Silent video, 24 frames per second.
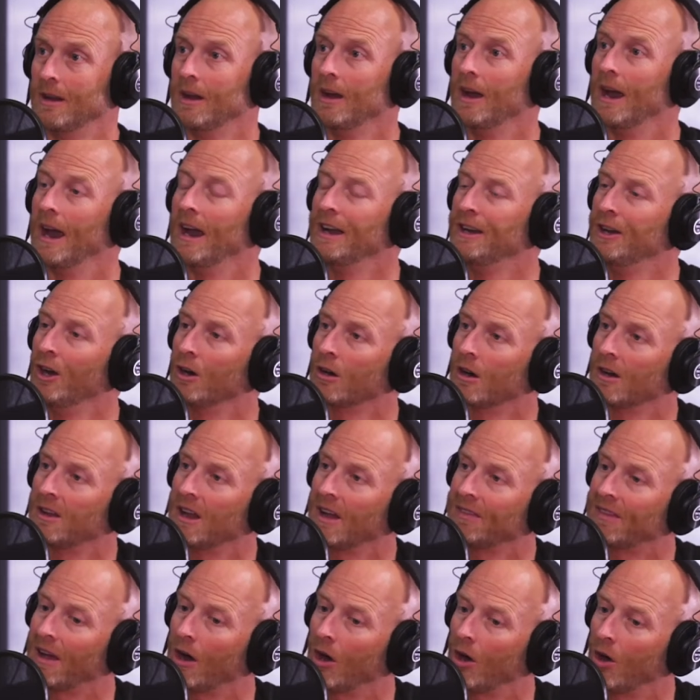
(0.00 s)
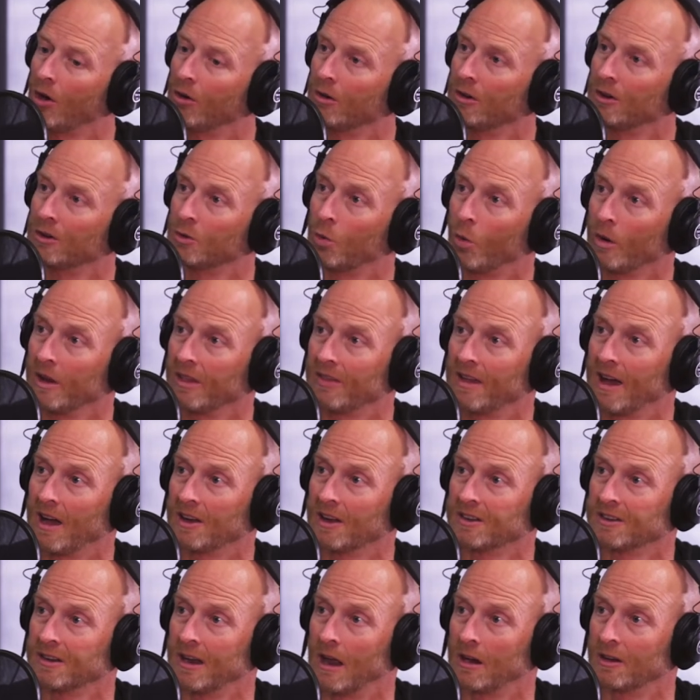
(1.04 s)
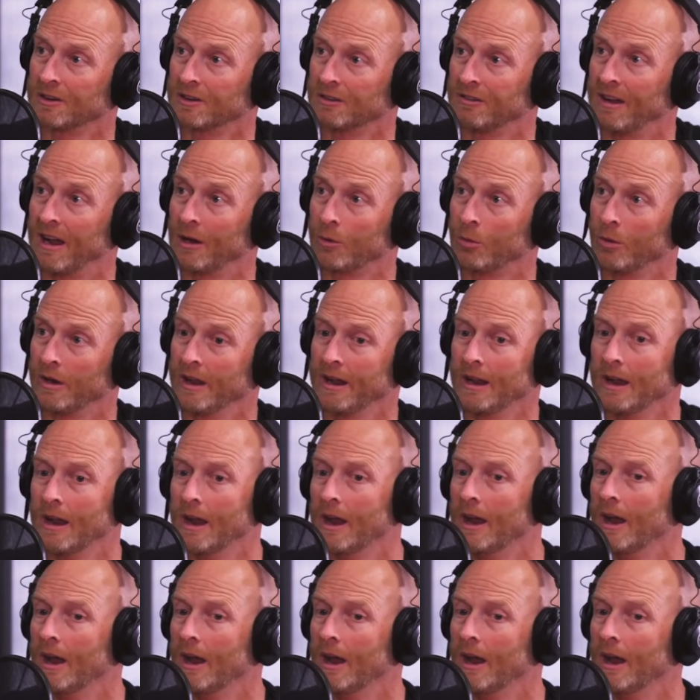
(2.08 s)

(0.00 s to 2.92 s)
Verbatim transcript: And you're going to take that $120,000 of equity